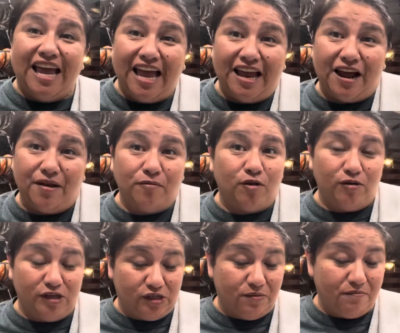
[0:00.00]
and I'm
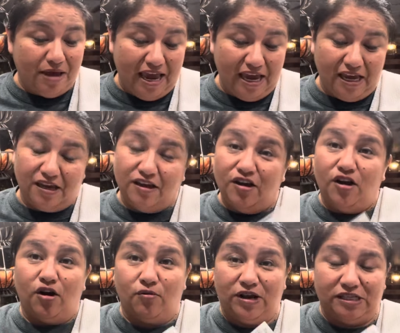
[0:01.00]
going to make
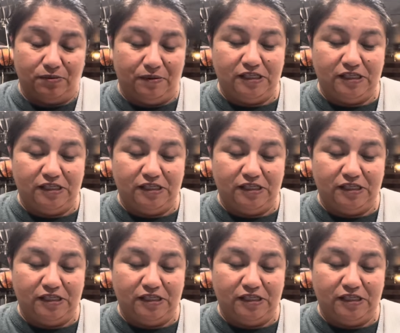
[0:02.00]
her recipe.